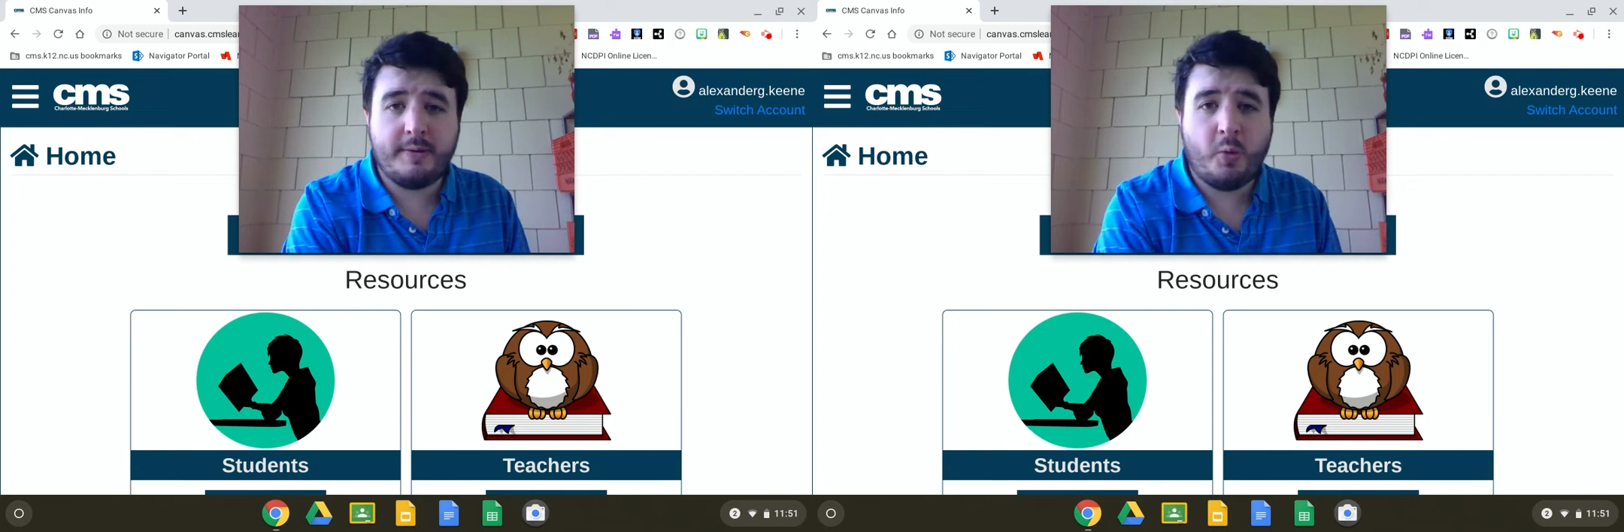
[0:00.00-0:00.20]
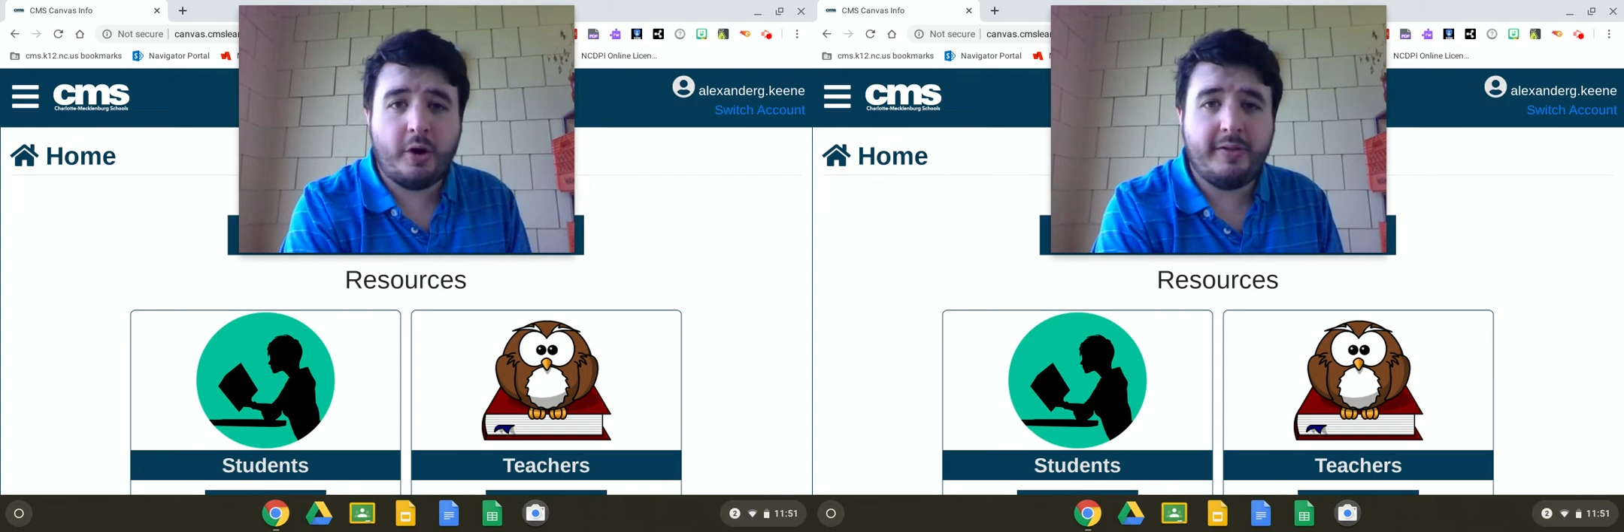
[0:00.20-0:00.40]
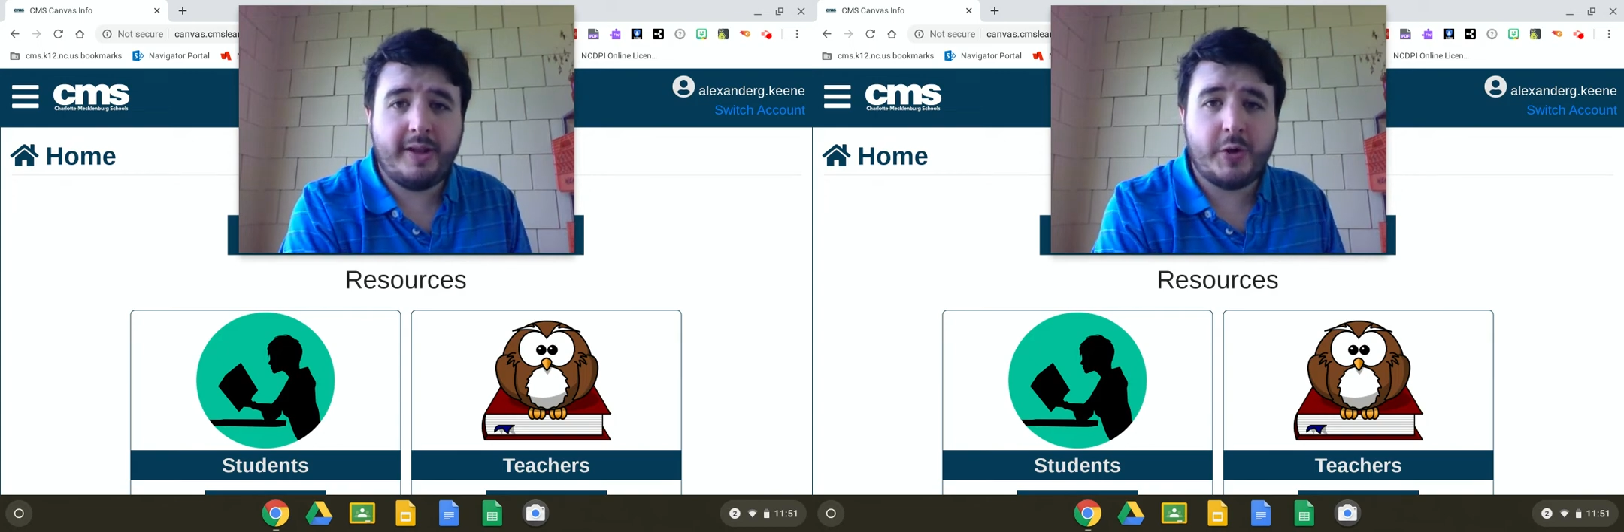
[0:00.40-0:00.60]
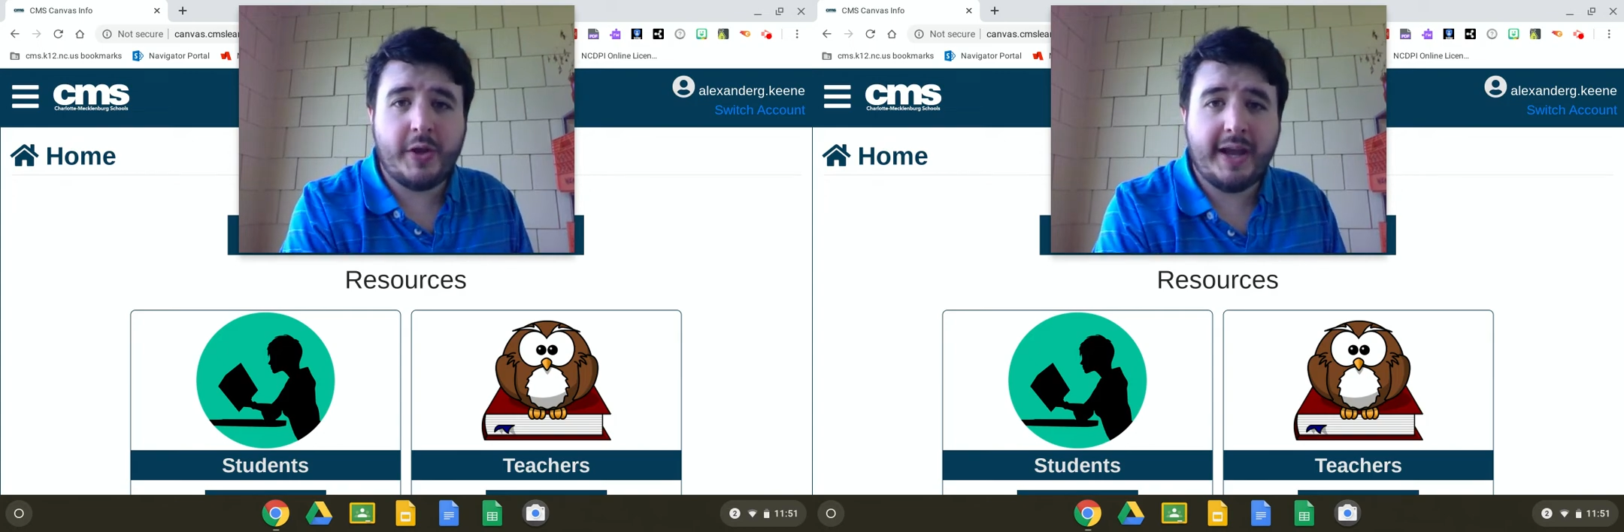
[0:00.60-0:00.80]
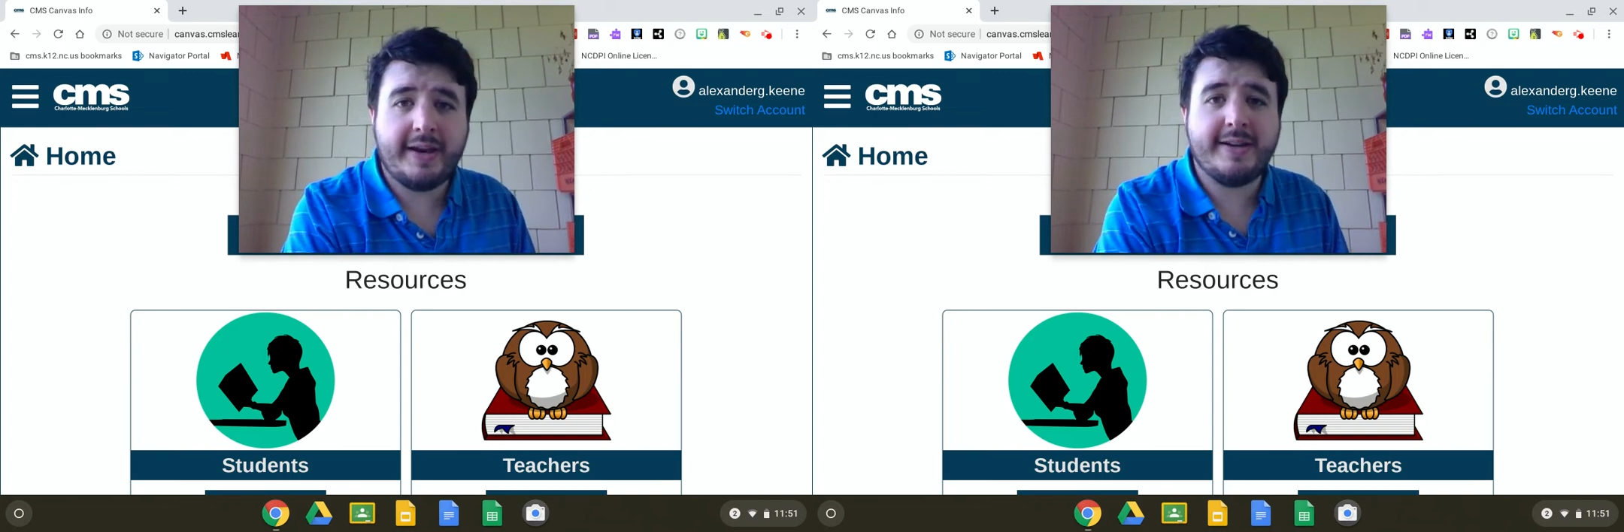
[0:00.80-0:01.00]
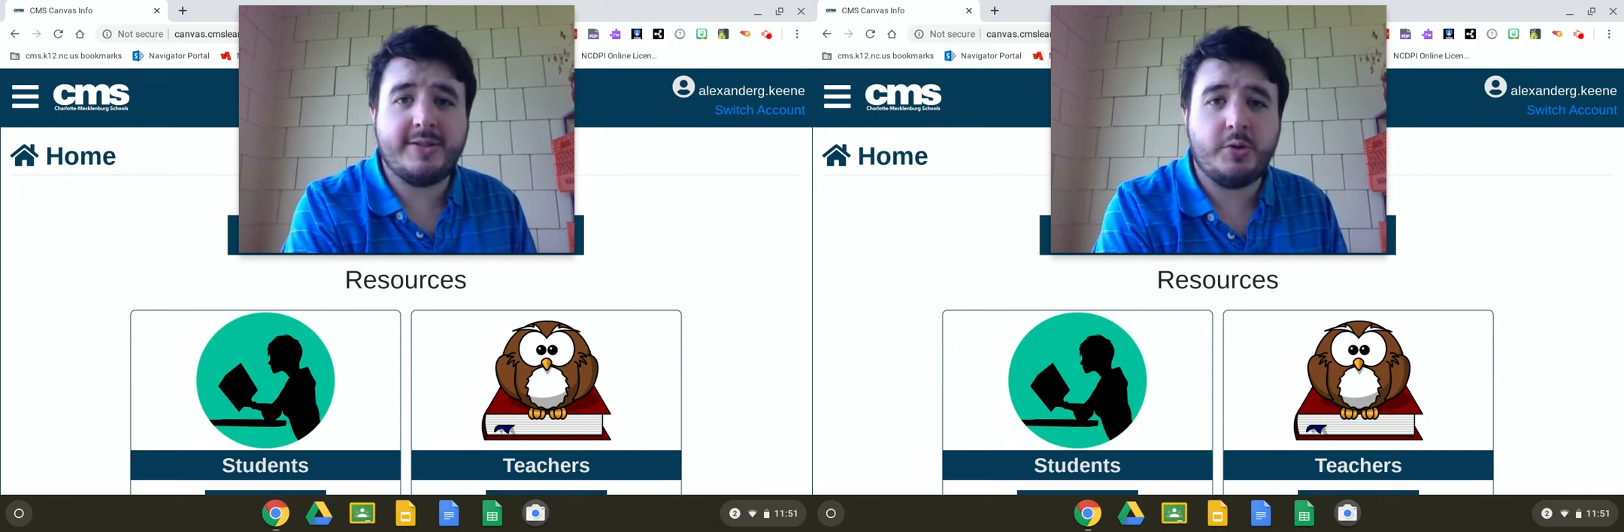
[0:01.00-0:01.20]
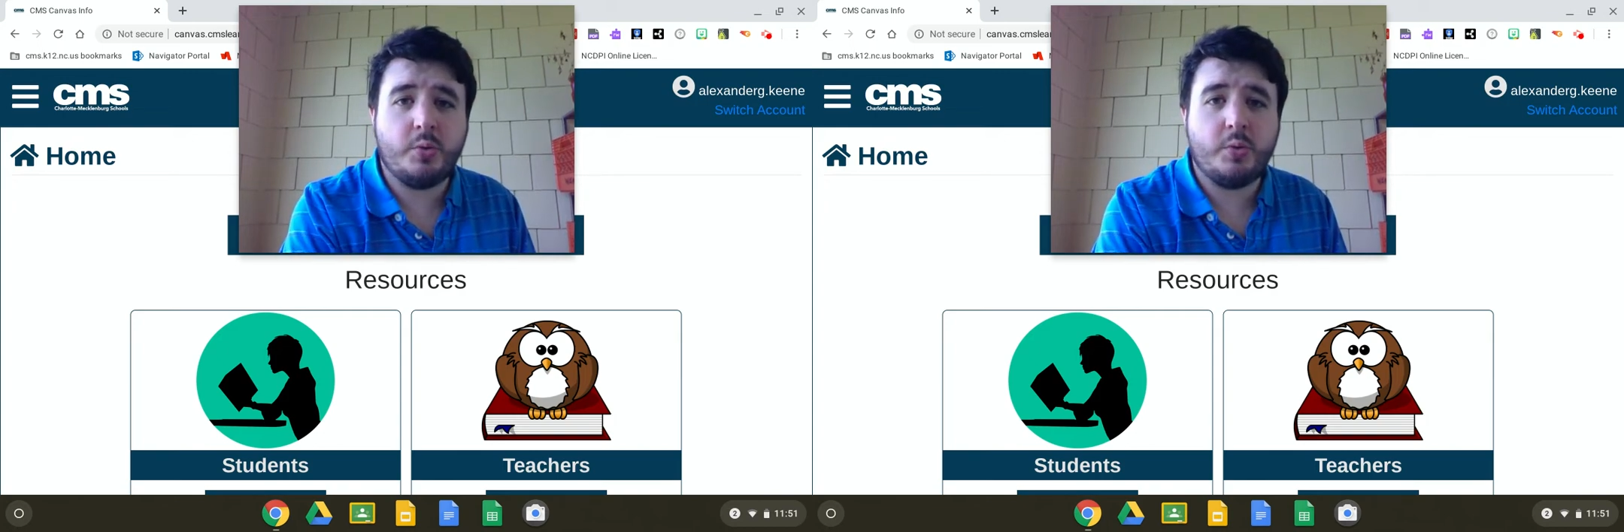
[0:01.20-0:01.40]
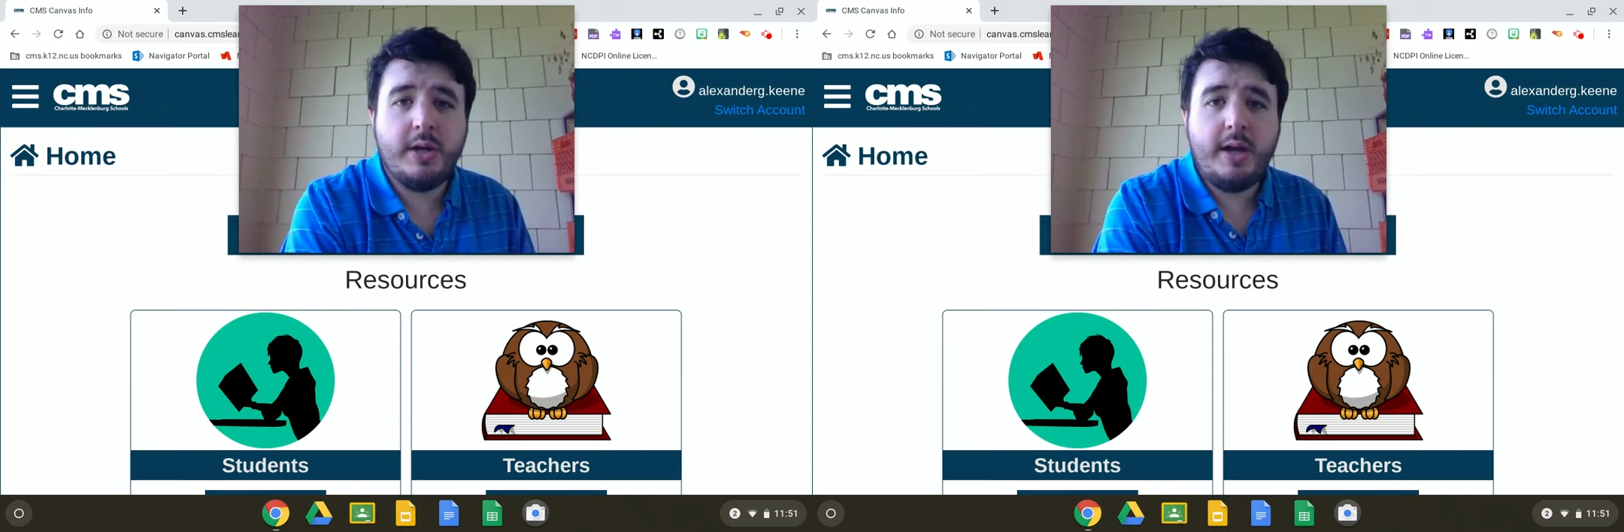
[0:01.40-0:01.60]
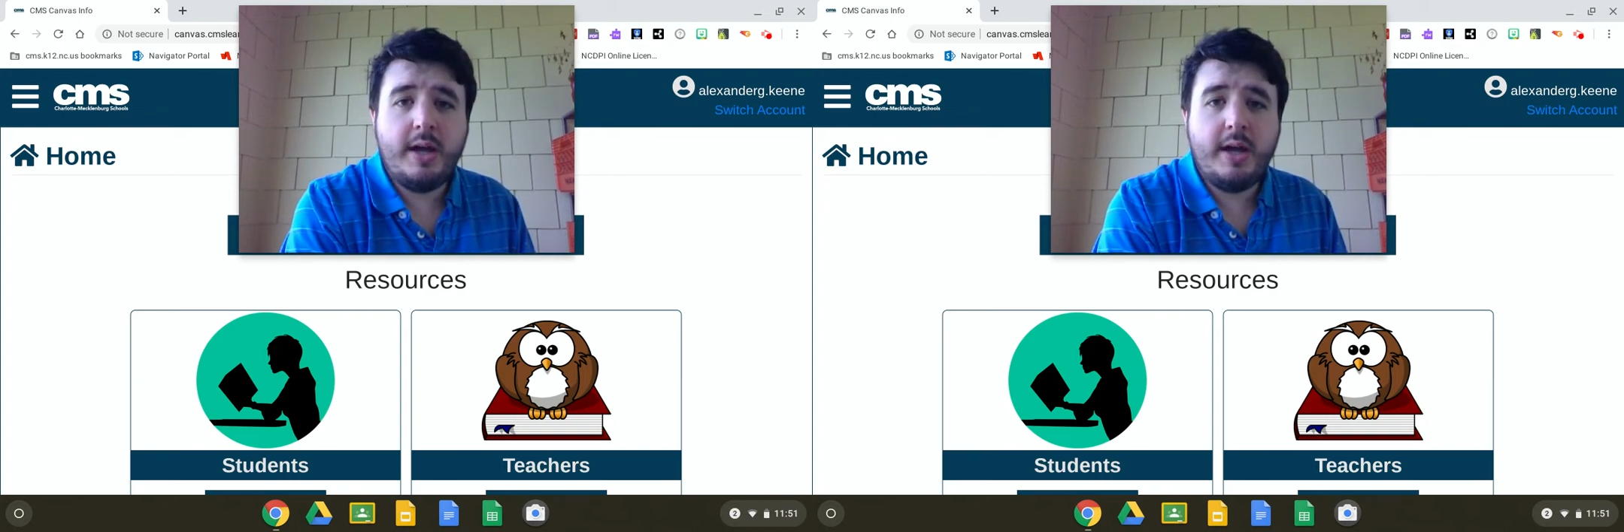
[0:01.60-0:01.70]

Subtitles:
important that you can get into